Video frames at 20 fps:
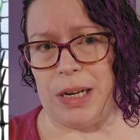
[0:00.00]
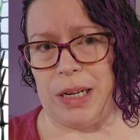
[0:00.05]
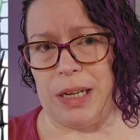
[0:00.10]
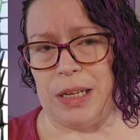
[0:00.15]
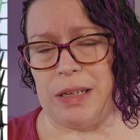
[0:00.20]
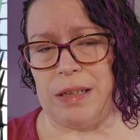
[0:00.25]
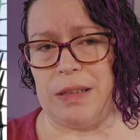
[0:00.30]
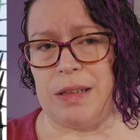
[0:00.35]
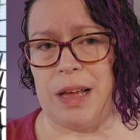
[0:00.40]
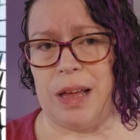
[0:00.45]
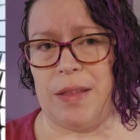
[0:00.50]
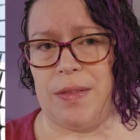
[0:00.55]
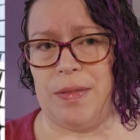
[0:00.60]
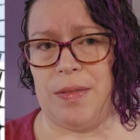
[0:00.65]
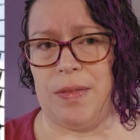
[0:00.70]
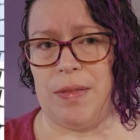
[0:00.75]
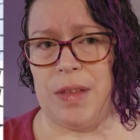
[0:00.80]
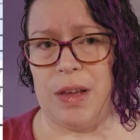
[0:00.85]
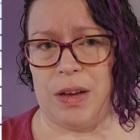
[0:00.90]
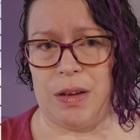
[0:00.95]
it,
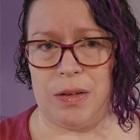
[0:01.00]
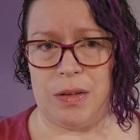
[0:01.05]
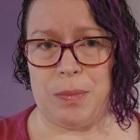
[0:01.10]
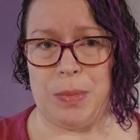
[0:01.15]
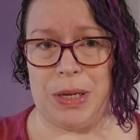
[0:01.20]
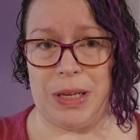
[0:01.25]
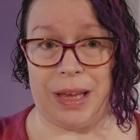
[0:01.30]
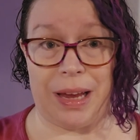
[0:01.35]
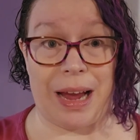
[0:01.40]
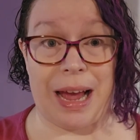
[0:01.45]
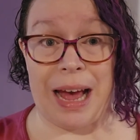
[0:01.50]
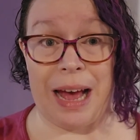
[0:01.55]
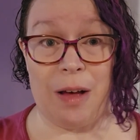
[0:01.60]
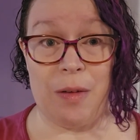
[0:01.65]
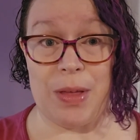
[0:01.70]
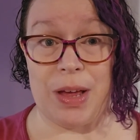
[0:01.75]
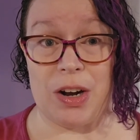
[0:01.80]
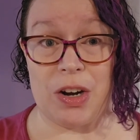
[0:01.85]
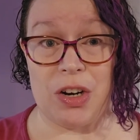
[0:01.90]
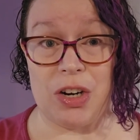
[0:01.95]
then they'll be like,
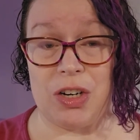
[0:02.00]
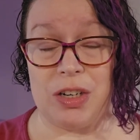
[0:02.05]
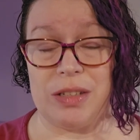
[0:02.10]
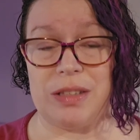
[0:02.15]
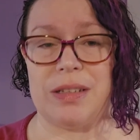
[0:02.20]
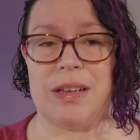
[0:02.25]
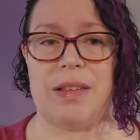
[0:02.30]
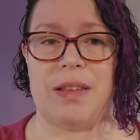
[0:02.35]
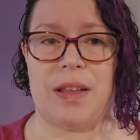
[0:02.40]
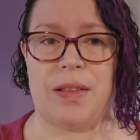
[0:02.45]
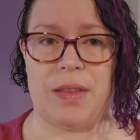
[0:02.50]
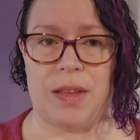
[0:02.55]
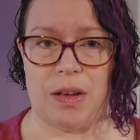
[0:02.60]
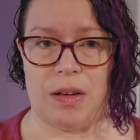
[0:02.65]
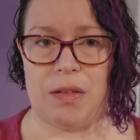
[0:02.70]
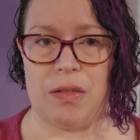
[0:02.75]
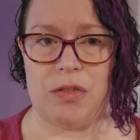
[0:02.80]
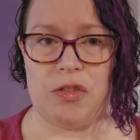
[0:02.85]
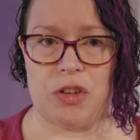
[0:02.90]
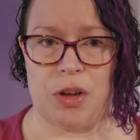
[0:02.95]
ow, that hurts, and then
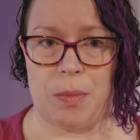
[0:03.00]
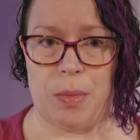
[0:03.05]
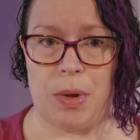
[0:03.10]
they'll jump